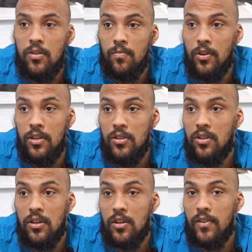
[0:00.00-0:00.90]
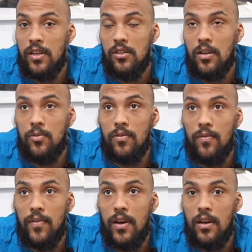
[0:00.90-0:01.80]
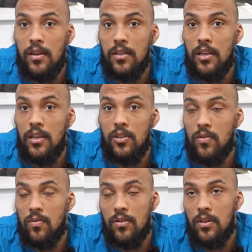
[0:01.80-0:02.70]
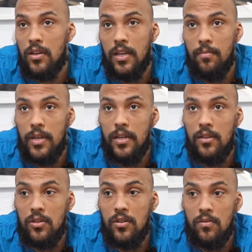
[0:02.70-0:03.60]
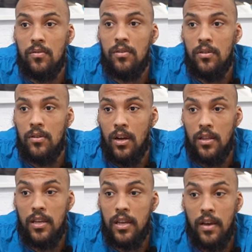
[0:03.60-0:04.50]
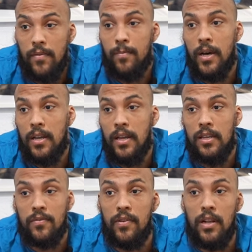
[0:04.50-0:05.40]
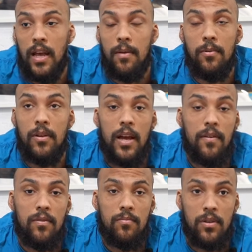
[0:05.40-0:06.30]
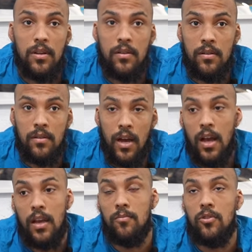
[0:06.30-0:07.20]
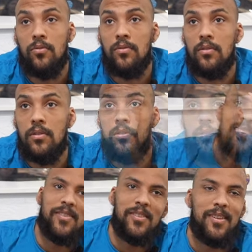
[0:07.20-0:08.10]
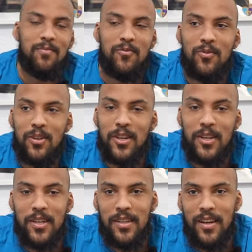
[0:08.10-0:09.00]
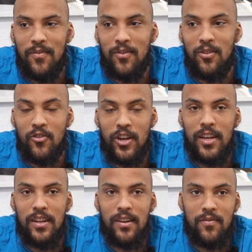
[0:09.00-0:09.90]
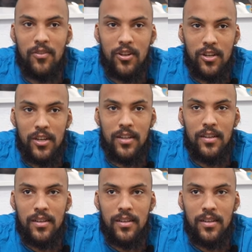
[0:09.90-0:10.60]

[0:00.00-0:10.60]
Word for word: But he's done a great job so far, and I think he's only going to get better. So I think everybody here is really happy to have him, and I am too. Shit, I'm doing good. I feel great. I feel good.